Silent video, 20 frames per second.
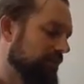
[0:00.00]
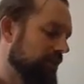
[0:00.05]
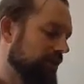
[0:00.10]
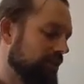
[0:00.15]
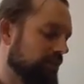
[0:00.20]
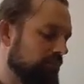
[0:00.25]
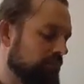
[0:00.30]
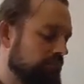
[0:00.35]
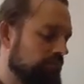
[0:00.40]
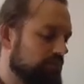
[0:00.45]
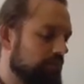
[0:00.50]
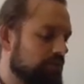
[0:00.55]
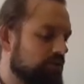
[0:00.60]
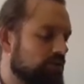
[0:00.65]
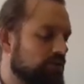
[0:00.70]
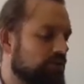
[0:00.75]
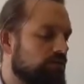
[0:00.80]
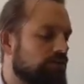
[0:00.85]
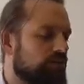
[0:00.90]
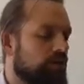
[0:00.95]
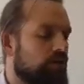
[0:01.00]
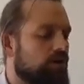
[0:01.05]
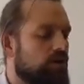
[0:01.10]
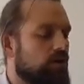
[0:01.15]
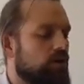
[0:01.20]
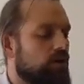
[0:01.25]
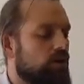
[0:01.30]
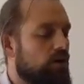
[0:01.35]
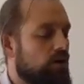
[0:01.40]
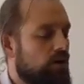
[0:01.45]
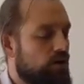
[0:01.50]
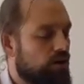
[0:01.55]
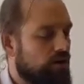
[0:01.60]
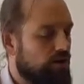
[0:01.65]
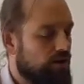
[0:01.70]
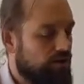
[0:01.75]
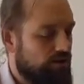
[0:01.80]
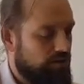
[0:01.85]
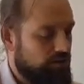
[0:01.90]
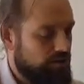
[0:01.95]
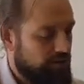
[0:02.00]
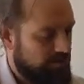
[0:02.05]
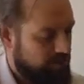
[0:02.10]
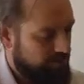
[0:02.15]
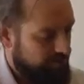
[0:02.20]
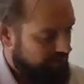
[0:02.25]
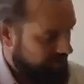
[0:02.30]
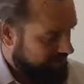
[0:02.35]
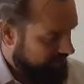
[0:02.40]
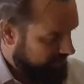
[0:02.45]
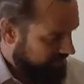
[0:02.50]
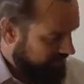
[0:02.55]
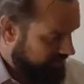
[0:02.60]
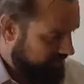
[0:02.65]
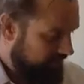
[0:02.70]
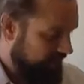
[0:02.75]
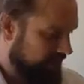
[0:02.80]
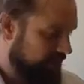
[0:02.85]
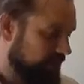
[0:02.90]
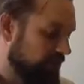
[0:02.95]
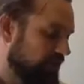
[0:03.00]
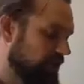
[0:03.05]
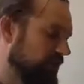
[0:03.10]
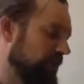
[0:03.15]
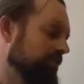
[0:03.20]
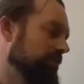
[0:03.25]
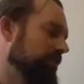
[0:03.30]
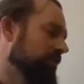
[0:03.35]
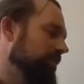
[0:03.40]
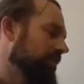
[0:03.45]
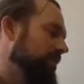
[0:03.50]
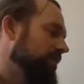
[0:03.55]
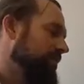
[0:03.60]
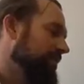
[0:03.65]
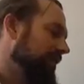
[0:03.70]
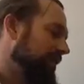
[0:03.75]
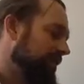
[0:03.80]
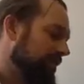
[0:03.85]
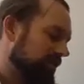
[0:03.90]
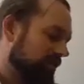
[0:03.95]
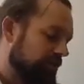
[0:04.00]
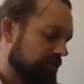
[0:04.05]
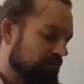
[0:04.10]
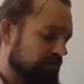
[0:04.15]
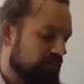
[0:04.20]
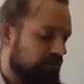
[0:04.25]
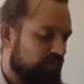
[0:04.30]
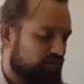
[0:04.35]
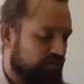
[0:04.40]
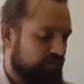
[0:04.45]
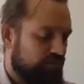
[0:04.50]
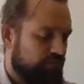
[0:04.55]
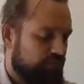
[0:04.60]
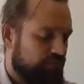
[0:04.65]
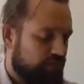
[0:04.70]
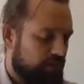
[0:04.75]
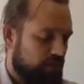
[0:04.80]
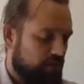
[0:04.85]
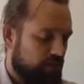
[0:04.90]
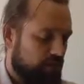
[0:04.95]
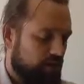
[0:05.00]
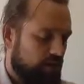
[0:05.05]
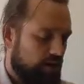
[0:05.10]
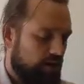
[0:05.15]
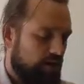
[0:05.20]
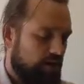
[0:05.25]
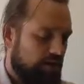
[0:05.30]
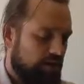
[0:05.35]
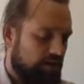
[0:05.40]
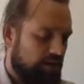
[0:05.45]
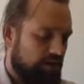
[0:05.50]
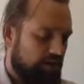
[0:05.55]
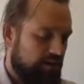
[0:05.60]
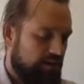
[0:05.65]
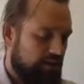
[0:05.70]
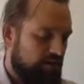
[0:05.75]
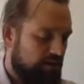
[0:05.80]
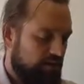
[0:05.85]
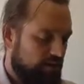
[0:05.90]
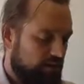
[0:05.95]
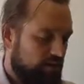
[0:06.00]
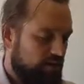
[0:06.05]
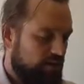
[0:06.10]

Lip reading: It helps build on understanding relationships and understanding yourself. And I think that's